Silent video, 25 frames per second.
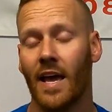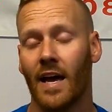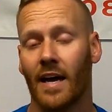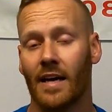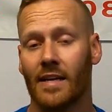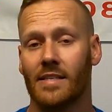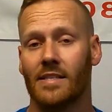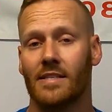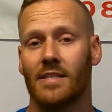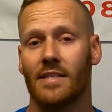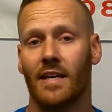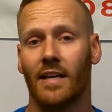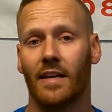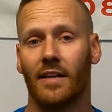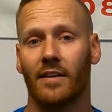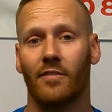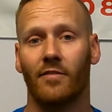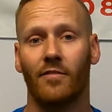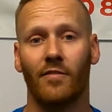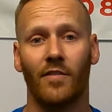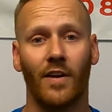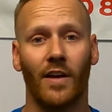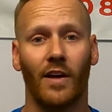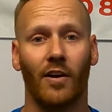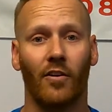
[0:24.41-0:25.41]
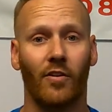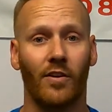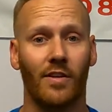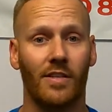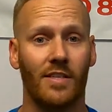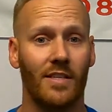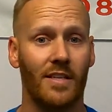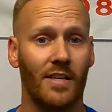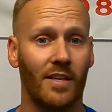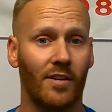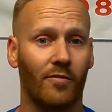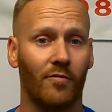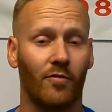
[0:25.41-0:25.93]
a standard
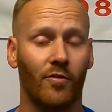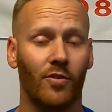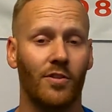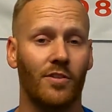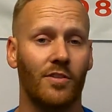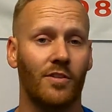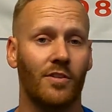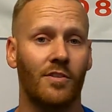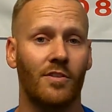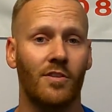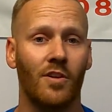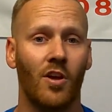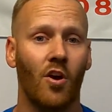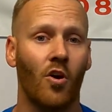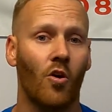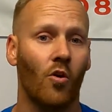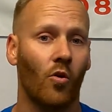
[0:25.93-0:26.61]
VRS kit, for instance,